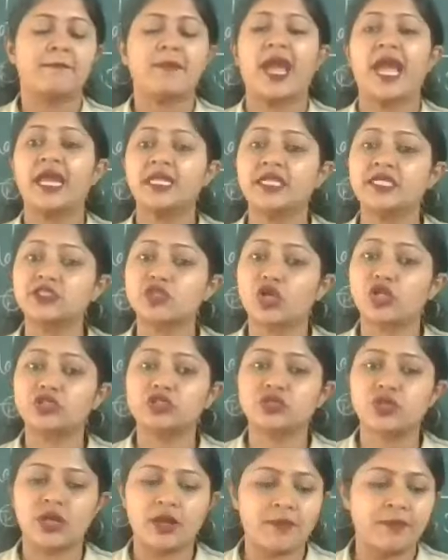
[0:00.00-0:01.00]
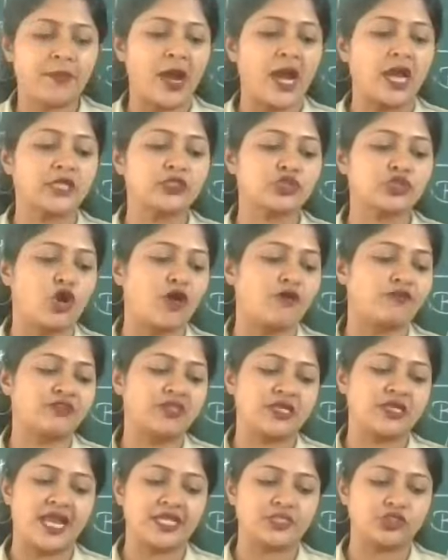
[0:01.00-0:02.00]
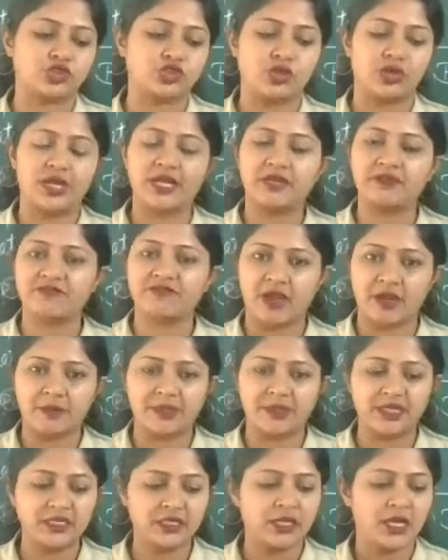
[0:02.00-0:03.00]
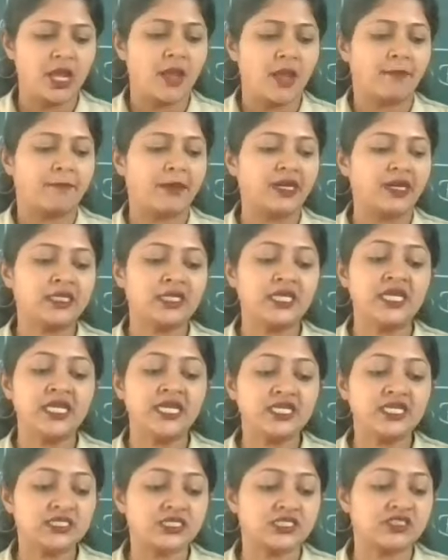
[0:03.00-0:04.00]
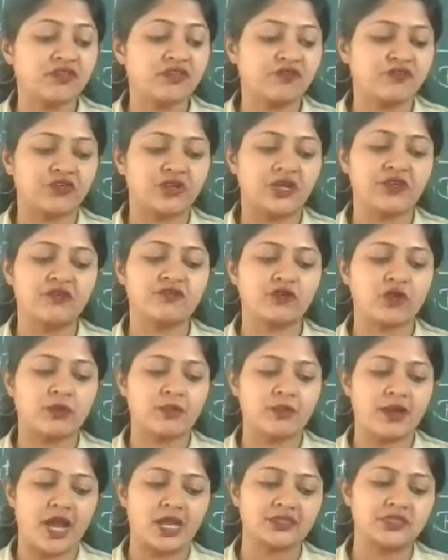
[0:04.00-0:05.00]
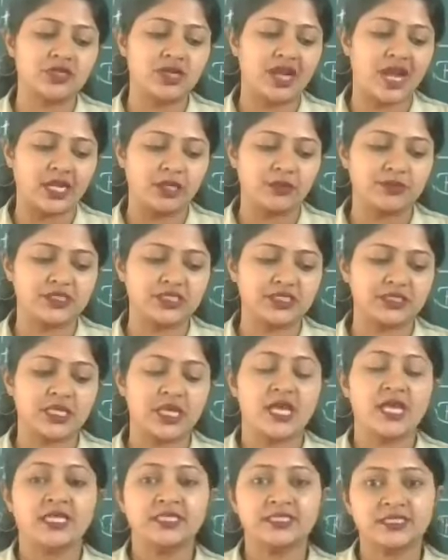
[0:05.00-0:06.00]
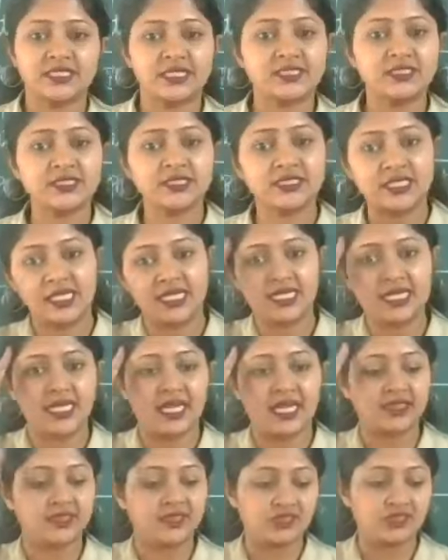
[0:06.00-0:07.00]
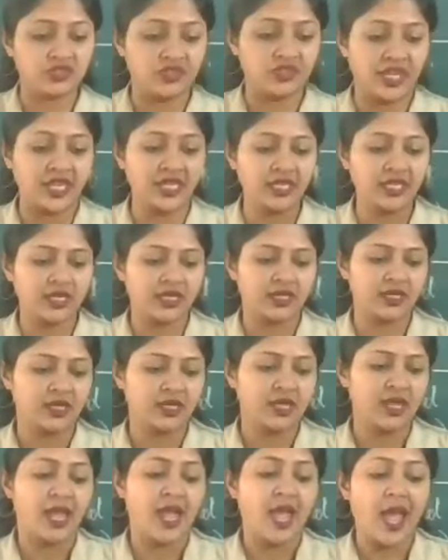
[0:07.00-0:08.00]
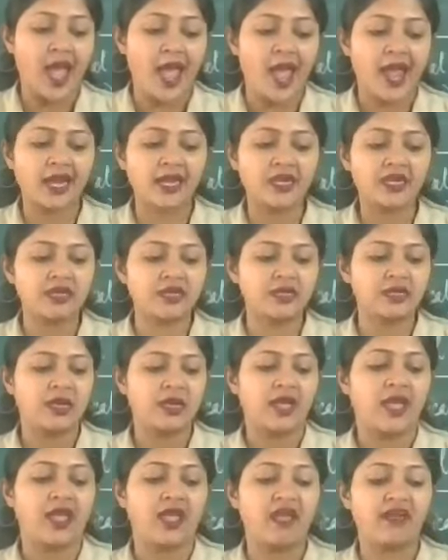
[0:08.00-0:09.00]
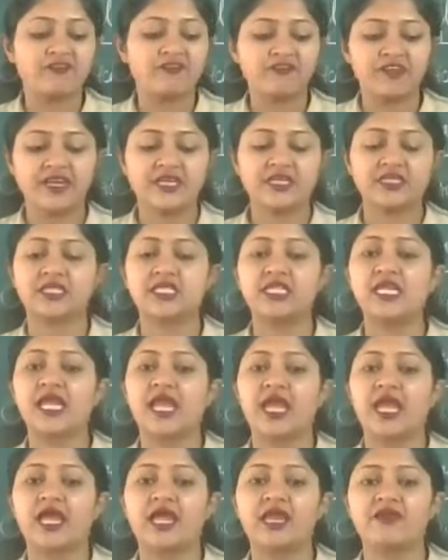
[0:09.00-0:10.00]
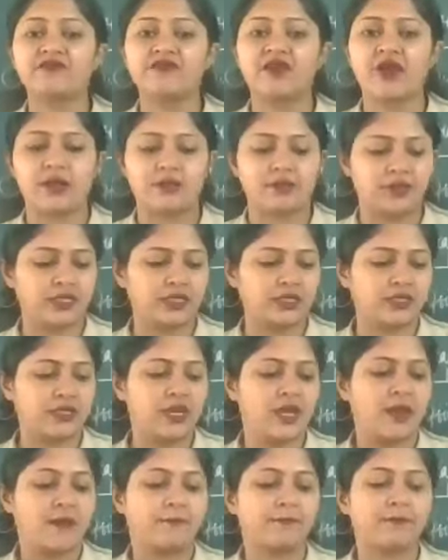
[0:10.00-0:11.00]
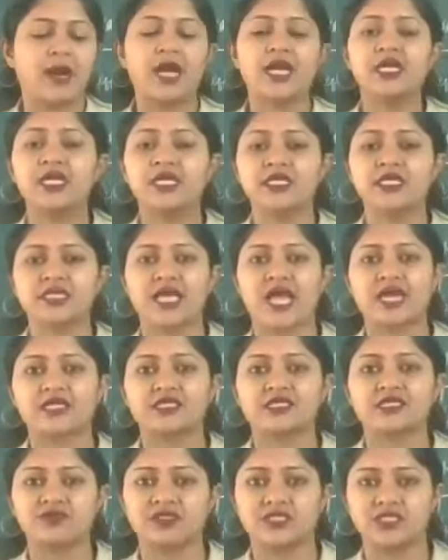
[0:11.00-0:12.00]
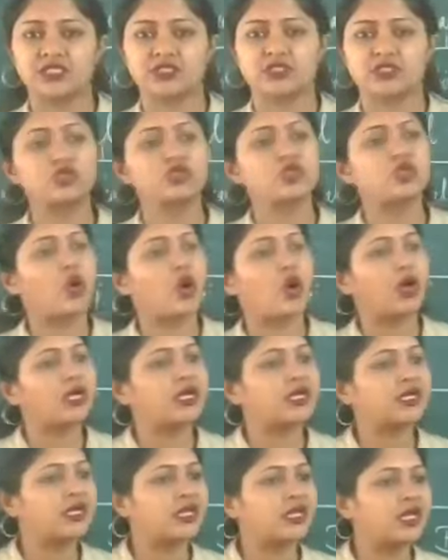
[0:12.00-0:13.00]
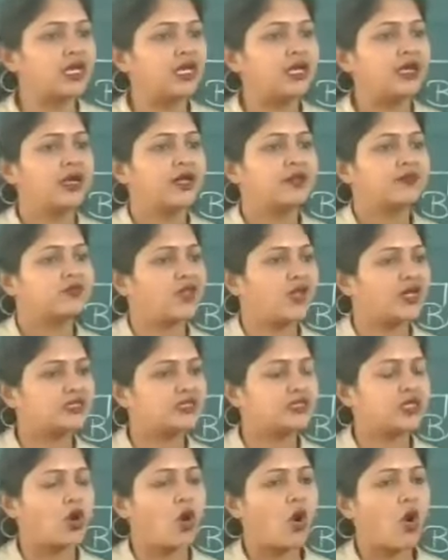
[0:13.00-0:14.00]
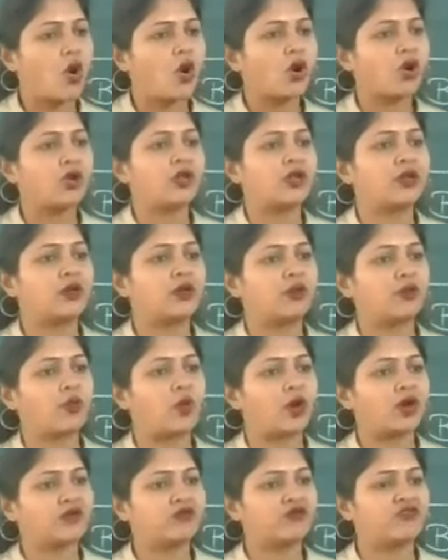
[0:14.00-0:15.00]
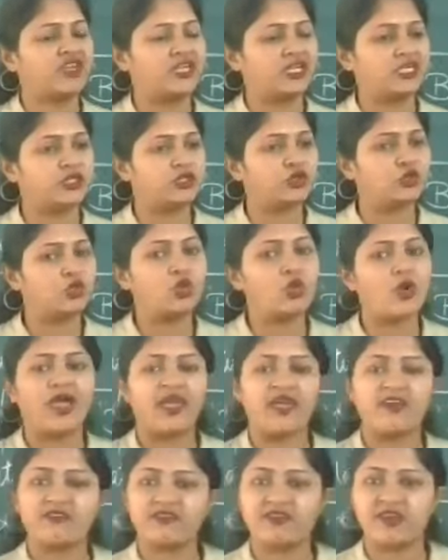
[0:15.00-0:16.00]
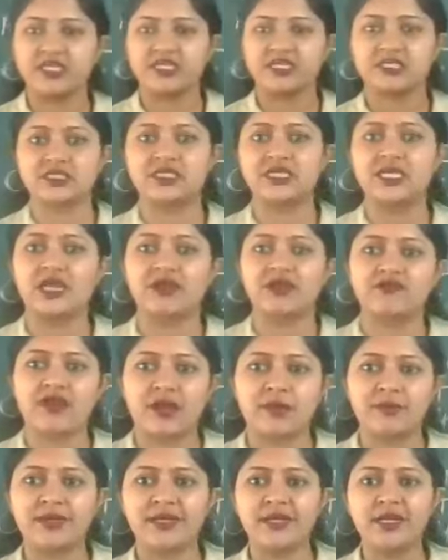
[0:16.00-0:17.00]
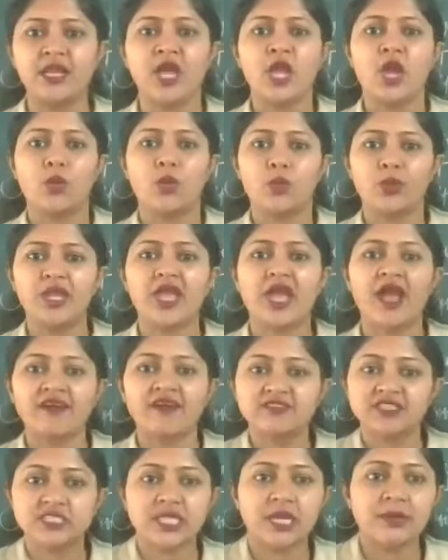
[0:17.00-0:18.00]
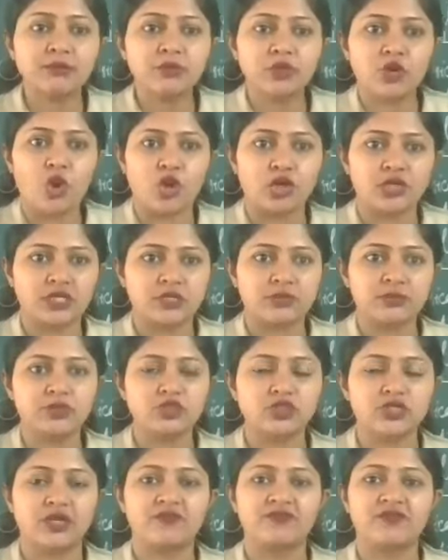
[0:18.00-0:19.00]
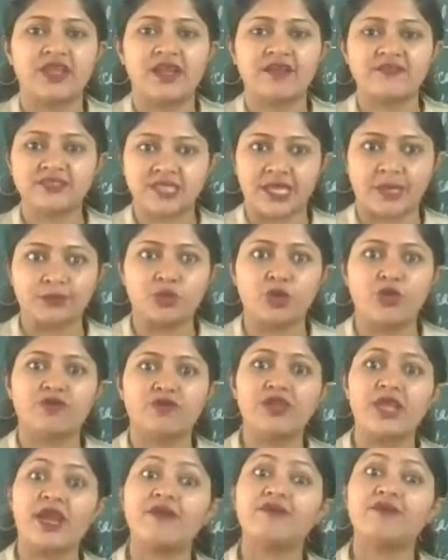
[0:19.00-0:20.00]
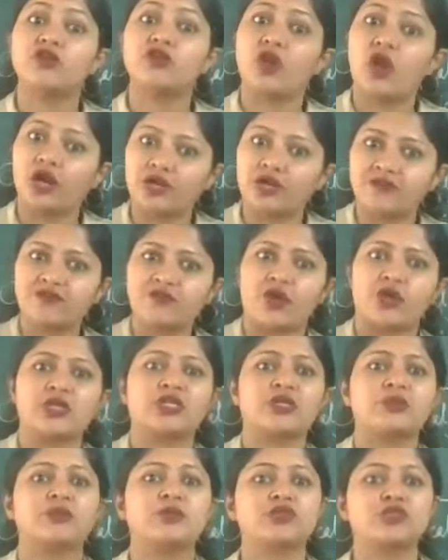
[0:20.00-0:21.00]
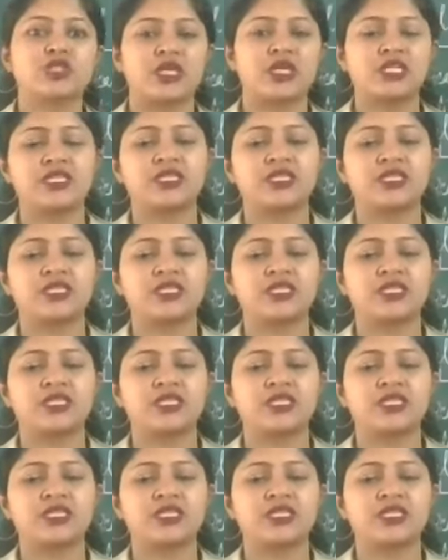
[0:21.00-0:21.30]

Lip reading: Man is also a part of the natural environment, but he is different from other animals since he can think and affect the environment by his activity. You all agree that all what we do affects the environment. we have some contribution, we have a lot of contribution